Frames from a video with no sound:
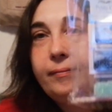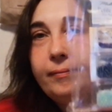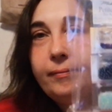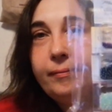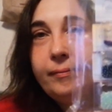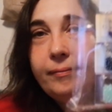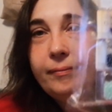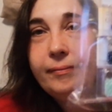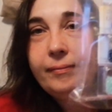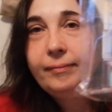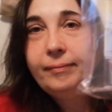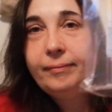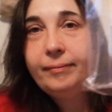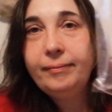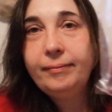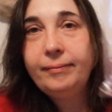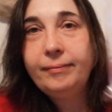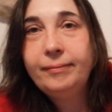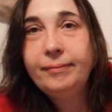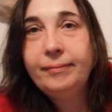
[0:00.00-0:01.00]

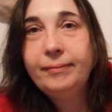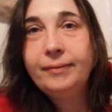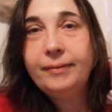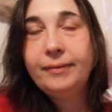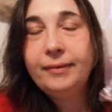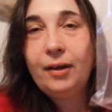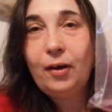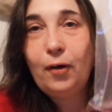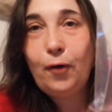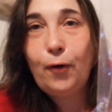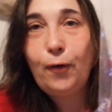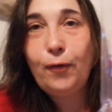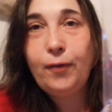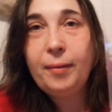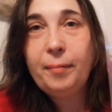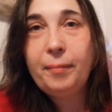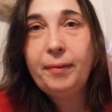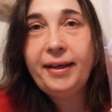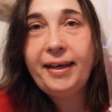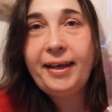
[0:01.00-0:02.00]
Mm, all
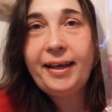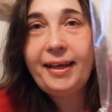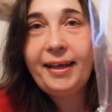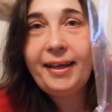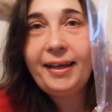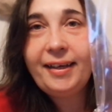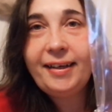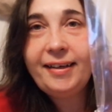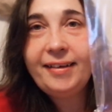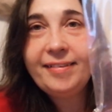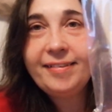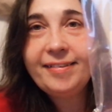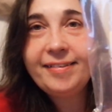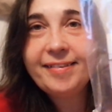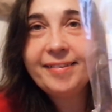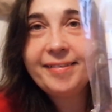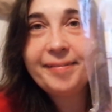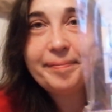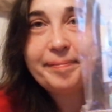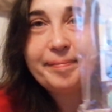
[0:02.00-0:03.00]
the
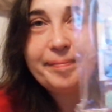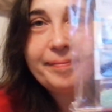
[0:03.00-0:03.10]
blings.